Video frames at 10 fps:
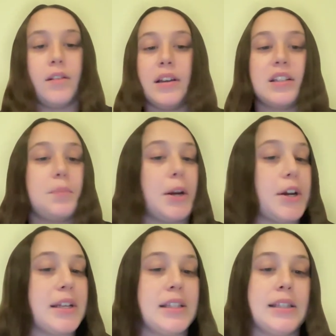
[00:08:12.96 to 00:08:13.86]

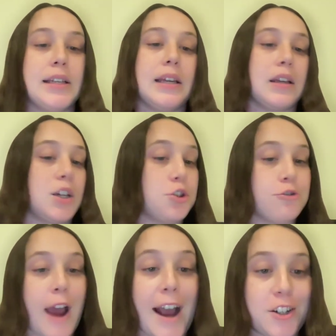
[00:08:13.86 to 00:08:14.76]
experiencing
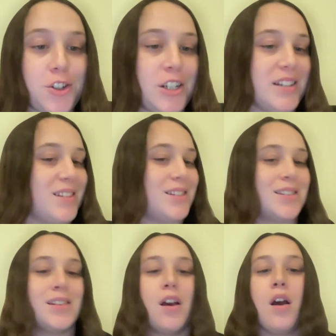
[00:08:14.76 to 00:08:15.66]

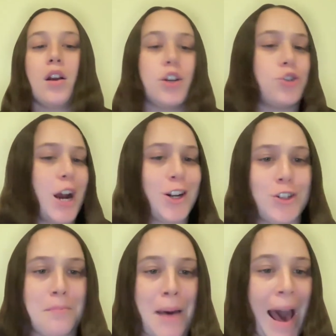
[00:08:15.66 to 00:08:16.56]
contractions,
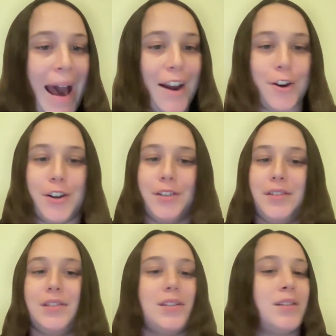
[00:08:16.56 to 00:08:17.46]
contraction
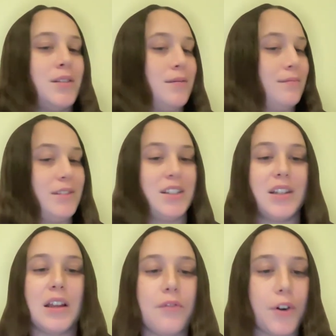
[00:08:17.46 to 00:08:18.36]
patterns,
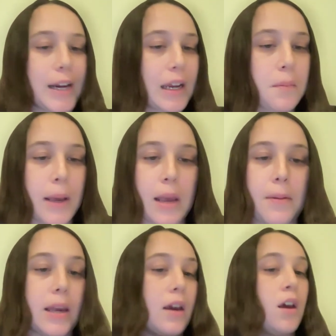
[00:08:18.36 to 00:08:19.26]
delivering a
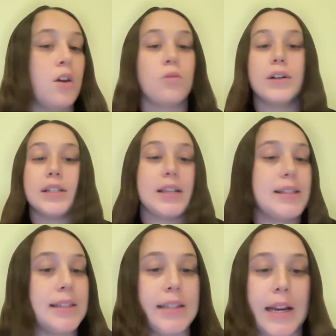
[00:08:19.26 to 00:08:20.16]
baby,
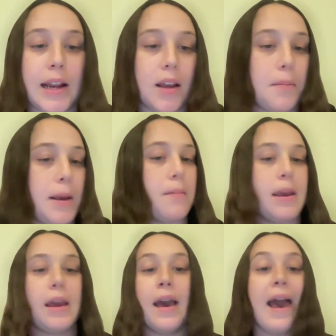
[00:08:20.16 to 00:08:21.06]
resuscitating a
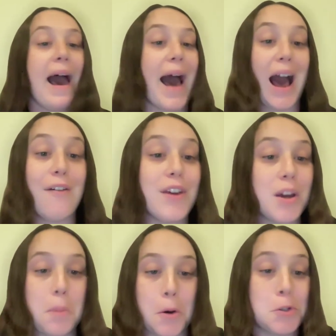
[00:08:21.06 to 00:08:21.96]
baby, having
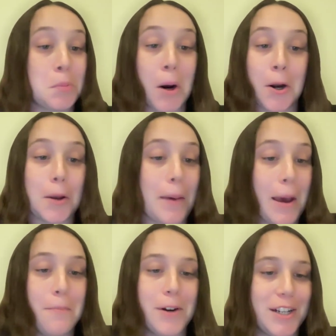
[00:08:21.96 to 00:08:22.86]
a postpartum
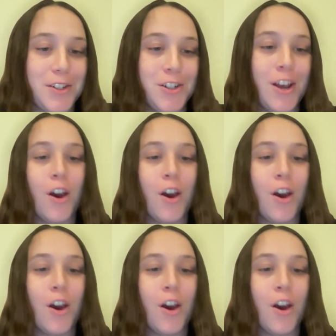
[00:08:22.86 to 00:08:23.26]
hemorrhage,